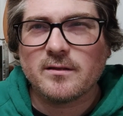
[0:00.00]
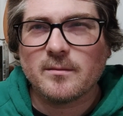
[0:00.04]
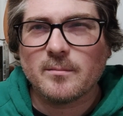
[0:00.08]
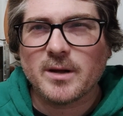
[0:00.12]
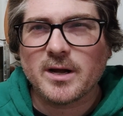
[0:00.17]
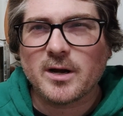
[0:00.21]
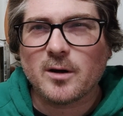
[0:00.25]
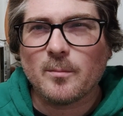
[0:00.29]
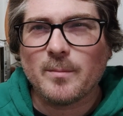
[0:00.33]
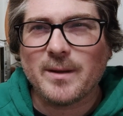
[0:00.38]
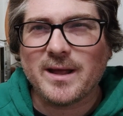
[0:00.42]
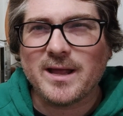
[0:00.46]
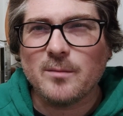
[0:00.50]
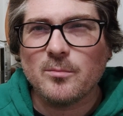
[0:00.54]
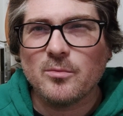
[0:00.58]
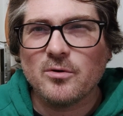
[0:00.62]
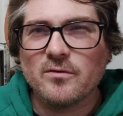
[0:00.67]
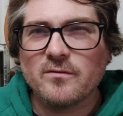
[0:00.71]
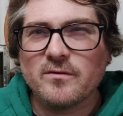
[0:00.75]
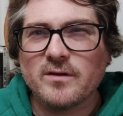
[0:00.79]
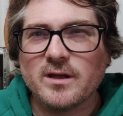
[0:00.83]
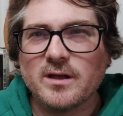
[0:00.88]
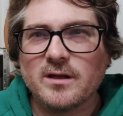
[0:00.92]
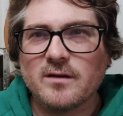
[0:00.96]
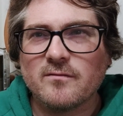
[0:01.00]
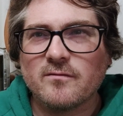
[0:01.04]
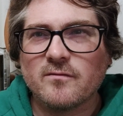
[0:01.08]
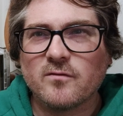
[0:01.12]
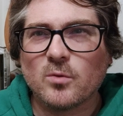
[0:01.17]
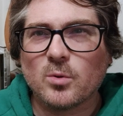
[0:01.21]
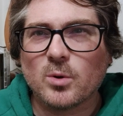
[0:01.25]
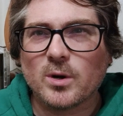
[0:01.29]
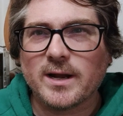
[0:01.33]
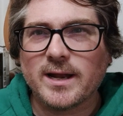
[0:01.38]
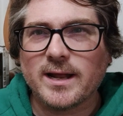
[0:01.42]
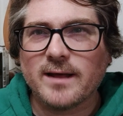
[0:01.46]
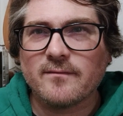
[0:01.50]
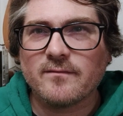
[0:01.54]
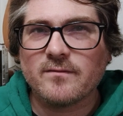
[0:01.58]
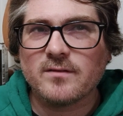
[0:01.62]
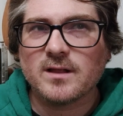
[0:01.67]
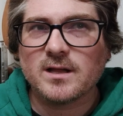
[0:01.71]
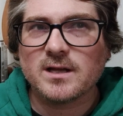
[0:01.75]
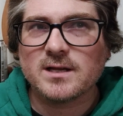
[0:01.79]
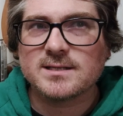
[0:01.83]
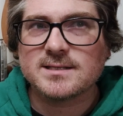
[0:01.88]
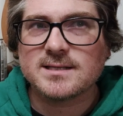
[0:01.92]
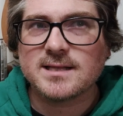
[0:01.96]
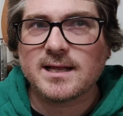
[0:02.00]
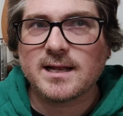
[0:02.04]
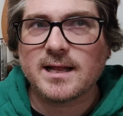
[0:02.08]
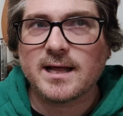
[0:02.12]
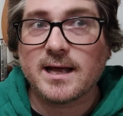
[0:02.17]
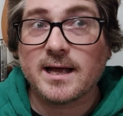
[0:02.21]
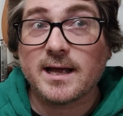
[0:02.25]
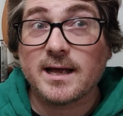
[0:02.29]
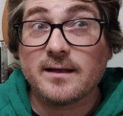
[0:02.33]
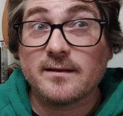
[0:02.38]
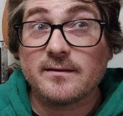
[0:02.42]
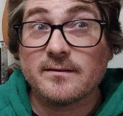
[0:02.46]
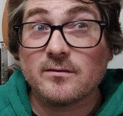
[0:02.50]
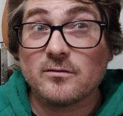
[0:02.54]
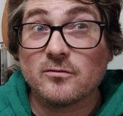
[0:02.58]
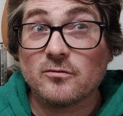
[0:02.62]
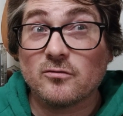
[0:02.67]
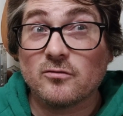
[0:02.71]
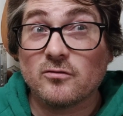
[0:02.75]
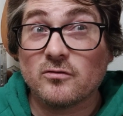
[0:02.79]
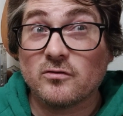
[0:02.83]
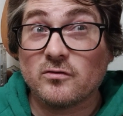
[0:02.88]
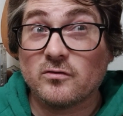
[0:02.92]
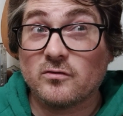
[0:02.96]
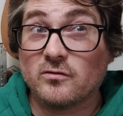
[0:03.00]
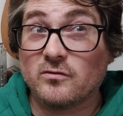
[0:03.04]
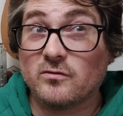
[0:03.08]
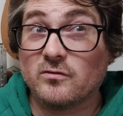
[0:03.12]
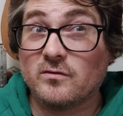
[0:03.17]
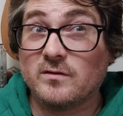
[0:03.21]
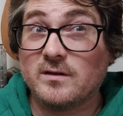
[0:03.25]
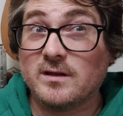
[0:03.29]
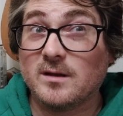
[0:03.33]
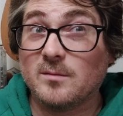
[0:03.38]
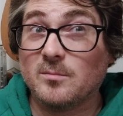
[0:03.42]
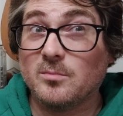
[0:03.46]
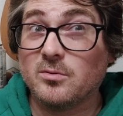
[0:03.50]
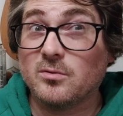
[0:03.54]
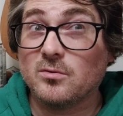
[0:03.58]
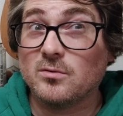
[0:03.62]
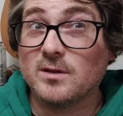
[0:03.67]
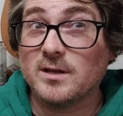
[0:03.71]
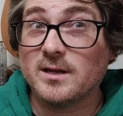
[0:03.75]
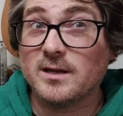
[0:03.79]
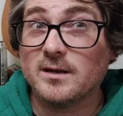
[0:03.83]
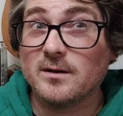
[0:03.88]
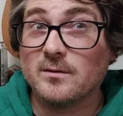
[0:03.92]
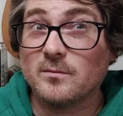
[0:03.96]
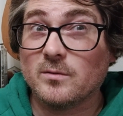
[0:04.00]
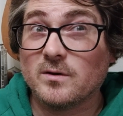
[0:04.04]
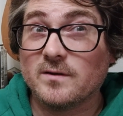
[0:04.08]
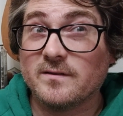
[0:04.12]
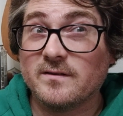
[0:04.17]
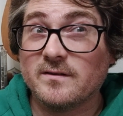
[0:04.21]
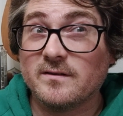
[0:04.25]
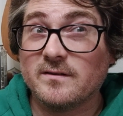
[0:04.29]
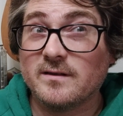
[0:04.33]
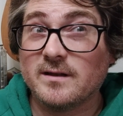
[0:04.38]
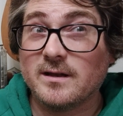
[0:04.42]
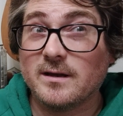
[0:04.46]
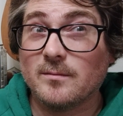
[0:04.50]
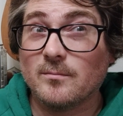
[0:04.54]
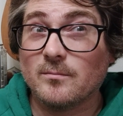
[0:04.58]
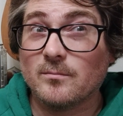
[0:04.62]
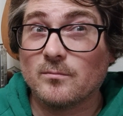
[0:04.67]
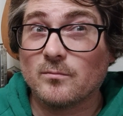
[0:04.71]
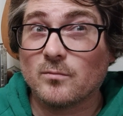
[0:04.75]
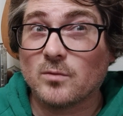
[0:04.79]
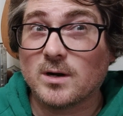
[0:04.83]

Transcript: the Michael Bay movie for Netflix that has Deadpool in it. What's his name?